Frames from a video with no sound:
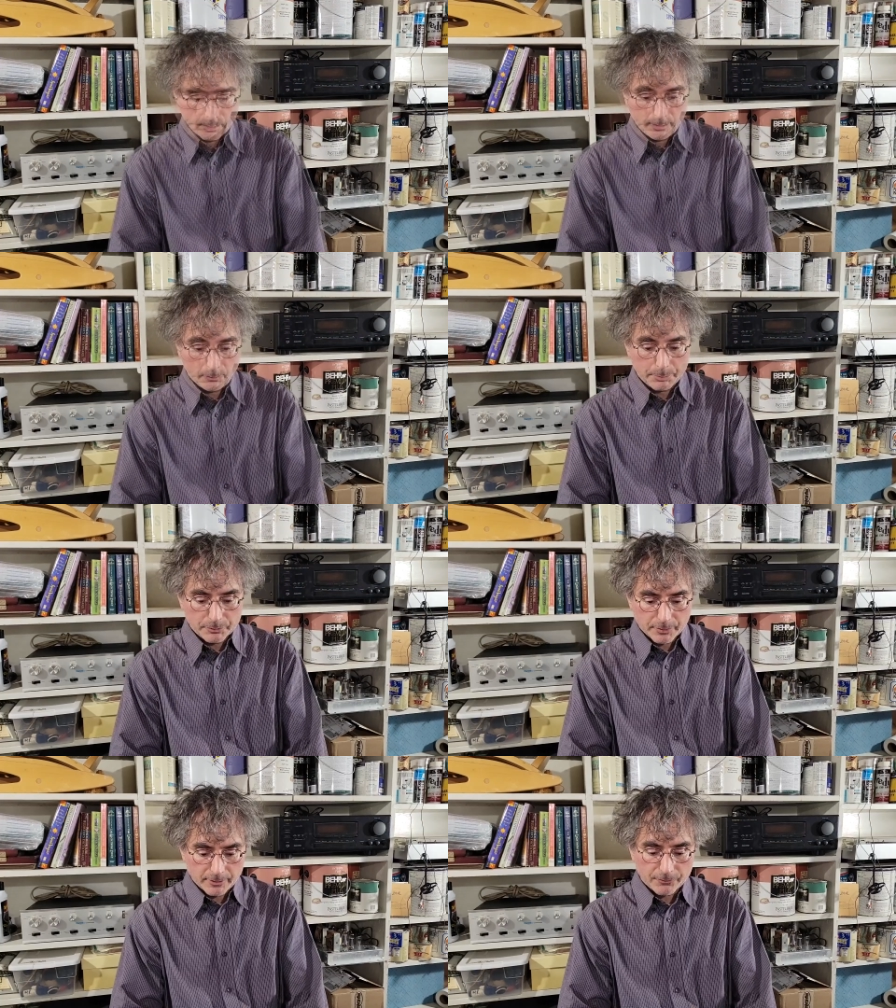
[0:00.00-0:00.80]
The output
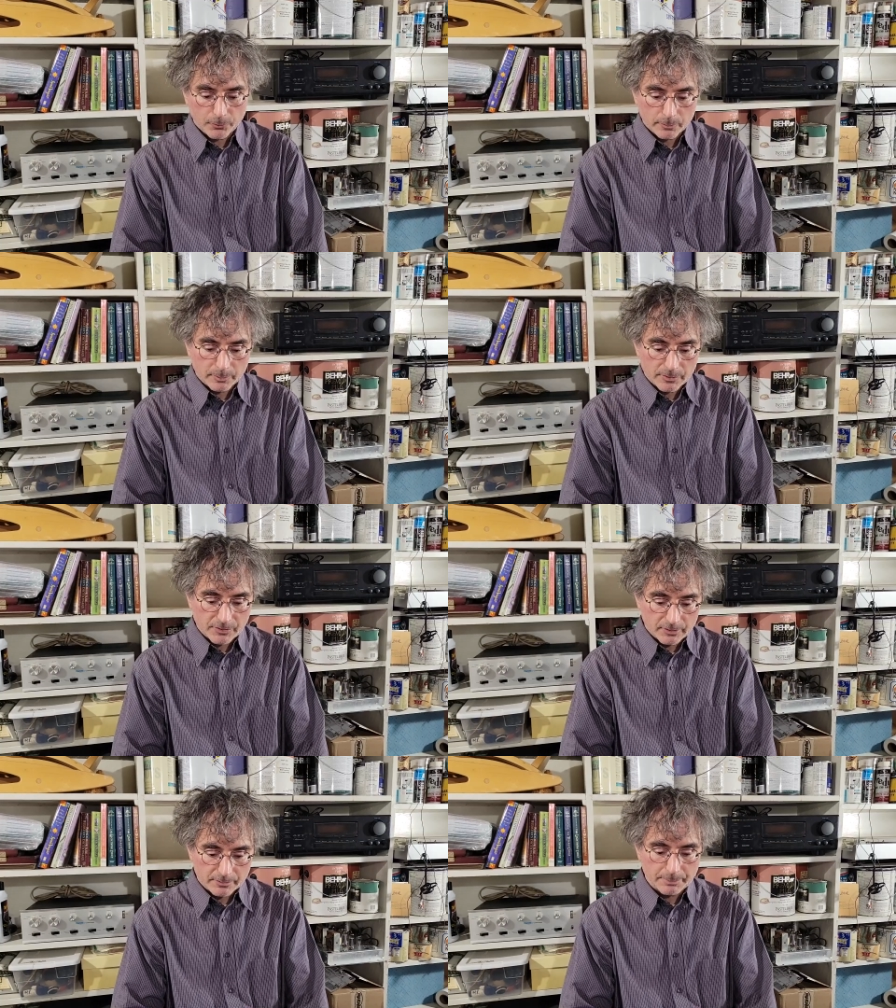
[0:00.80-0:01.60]
transformer
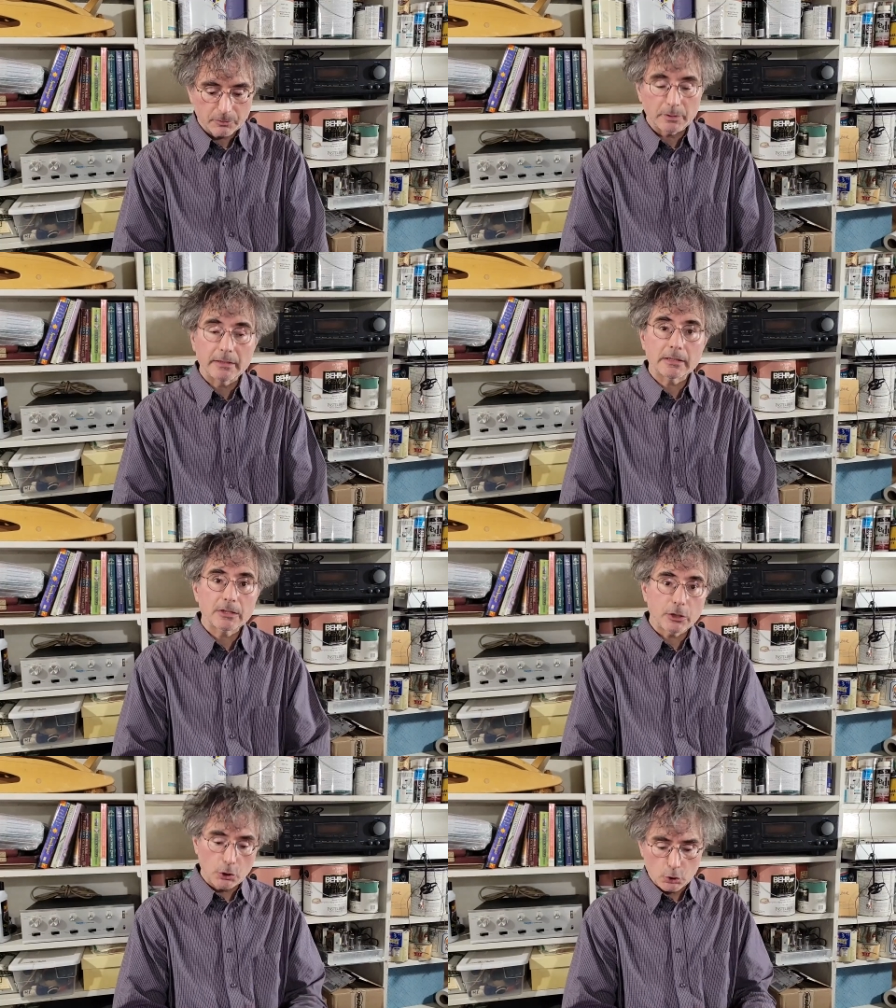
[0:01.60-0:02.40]
sits between the
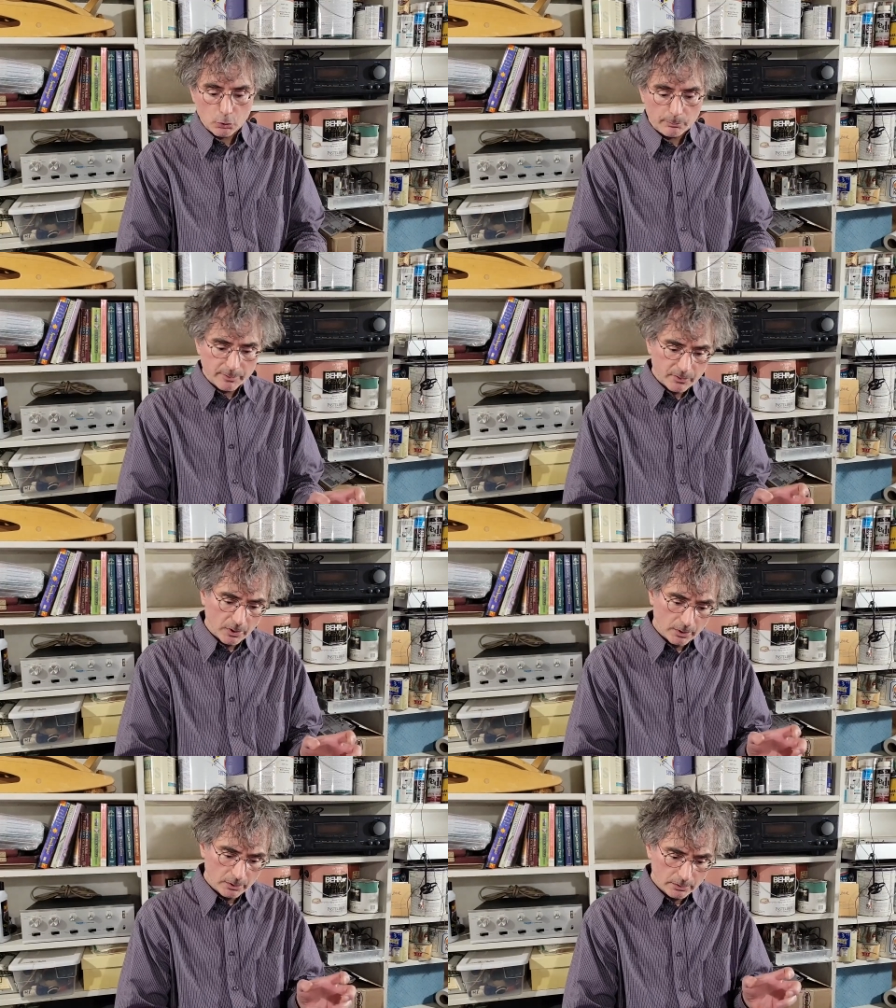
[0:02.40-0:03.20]
tubes
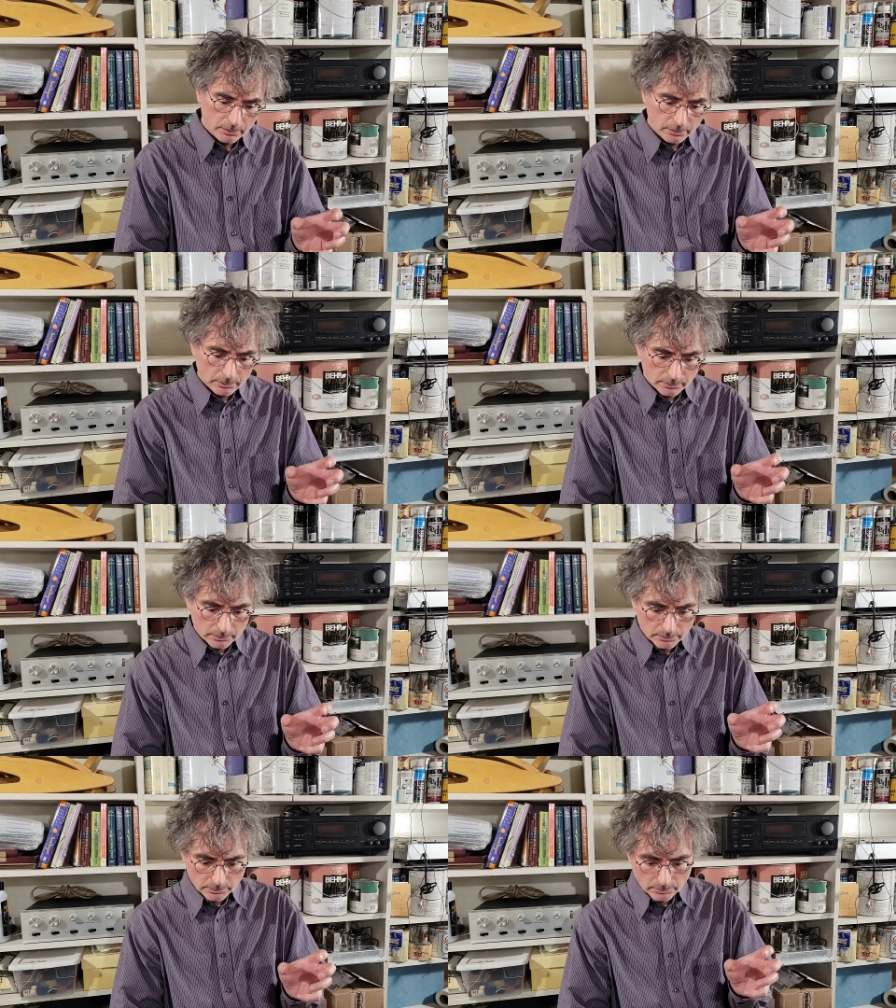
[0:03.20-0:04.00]

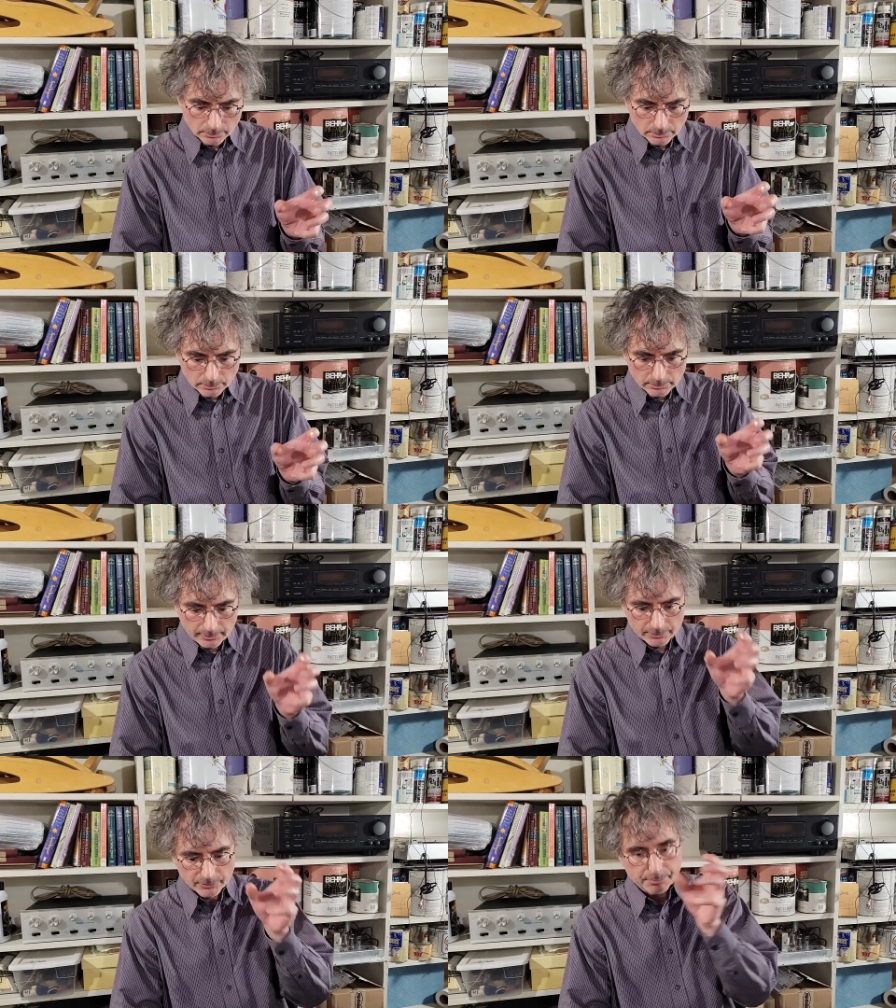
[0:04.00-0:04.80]

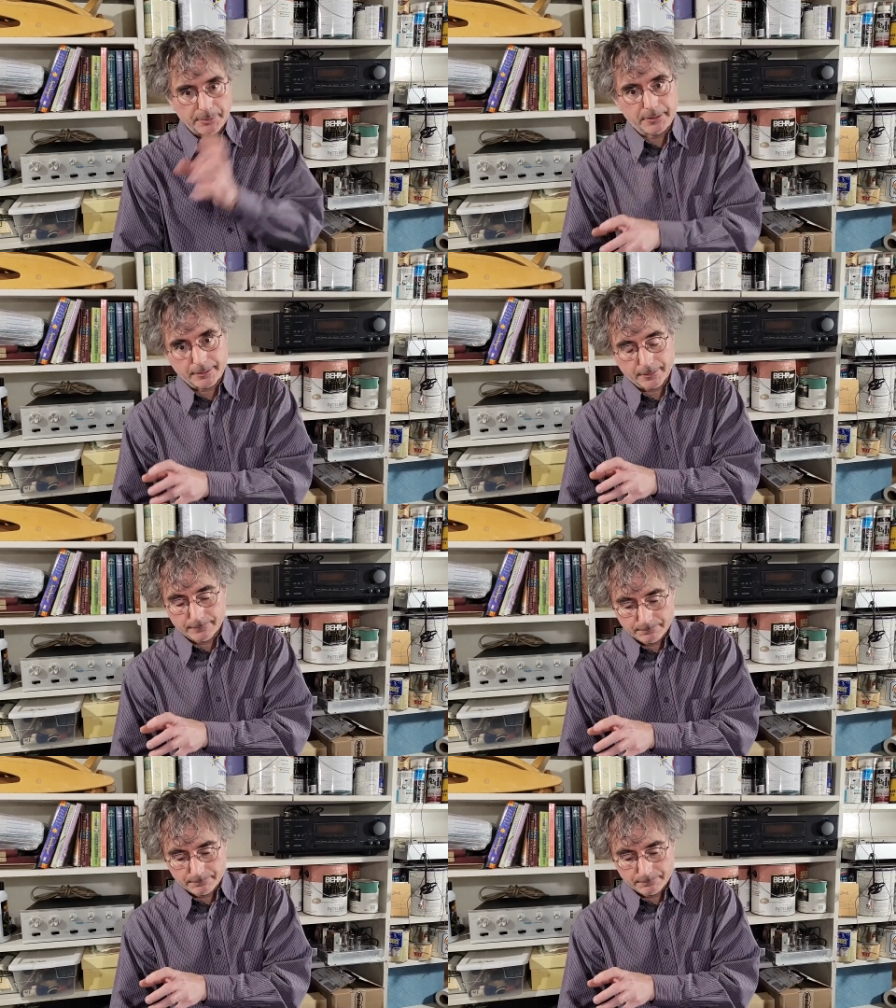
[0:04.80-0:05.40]
and your speaker.